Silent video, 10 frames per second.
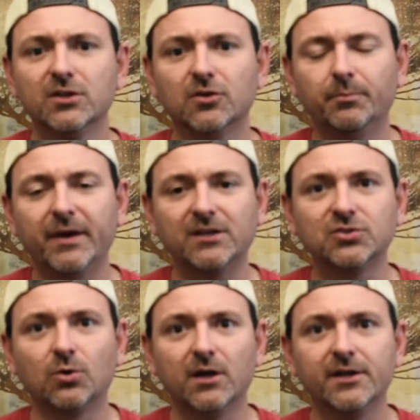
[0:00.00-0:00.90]
little
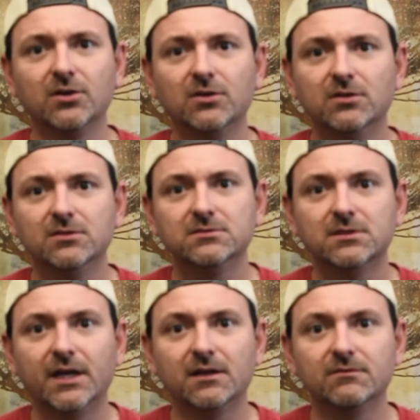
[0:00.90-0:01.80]
pictorial
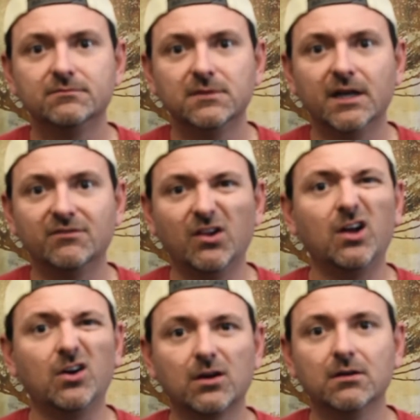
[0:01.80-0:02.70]
and a
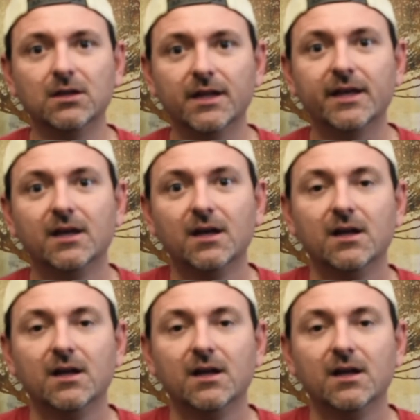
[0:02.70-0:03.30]
vlog, really,